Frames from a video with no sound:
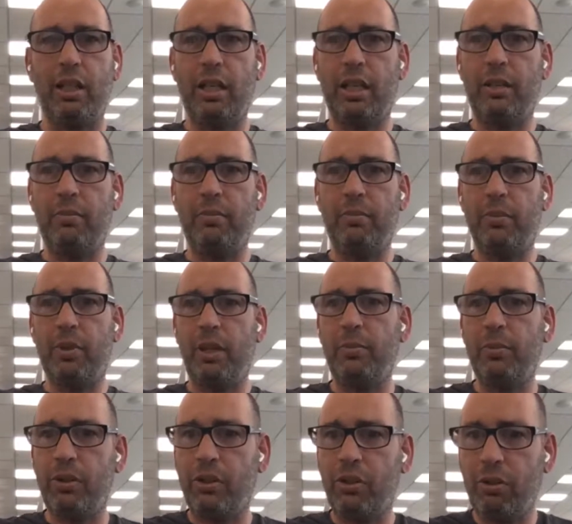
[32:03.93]
I'm
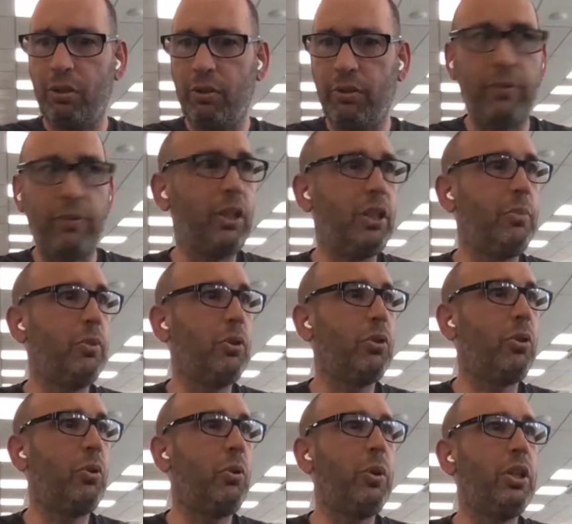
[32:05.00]
not sure if I've got any more
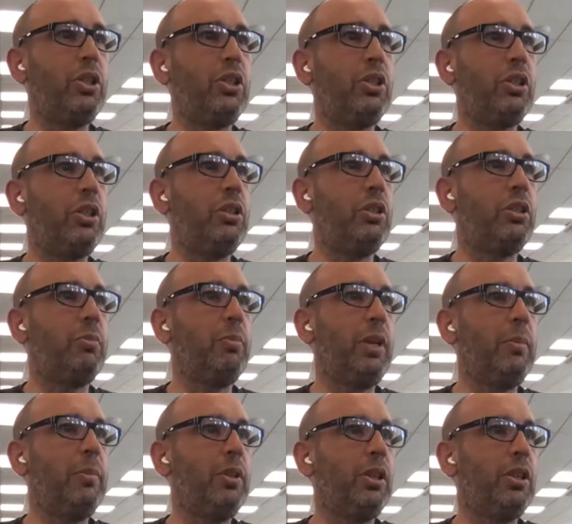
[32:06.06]
questions, or
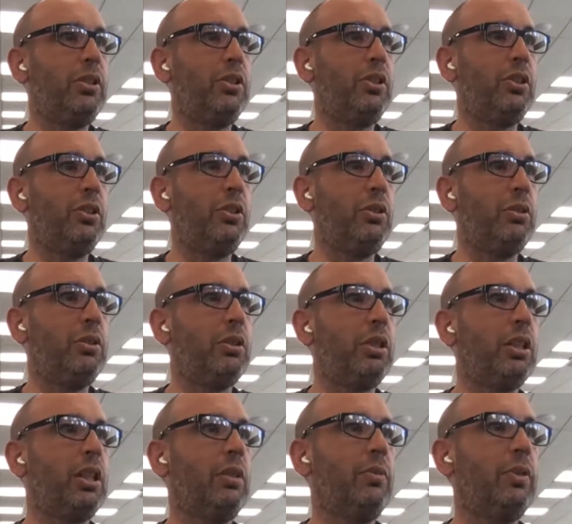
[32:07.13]
maybe I do.
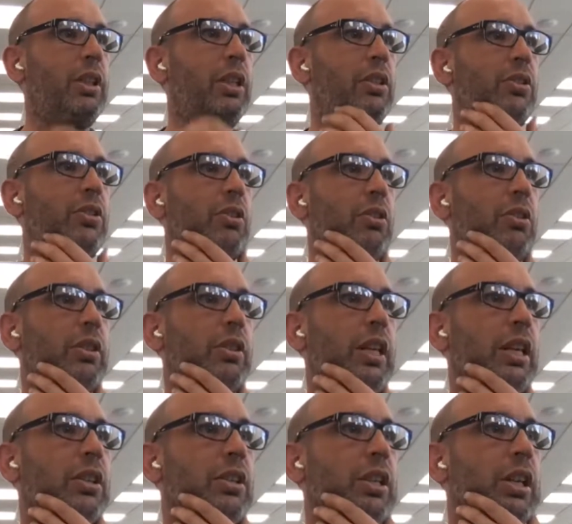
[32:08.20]
I keep forgetting to scroll
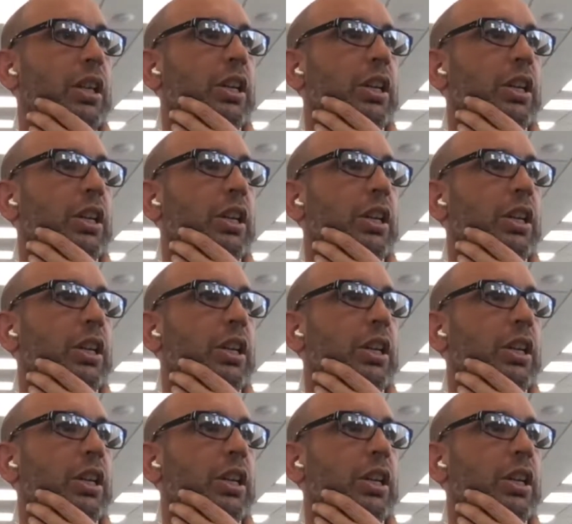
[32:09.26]
down.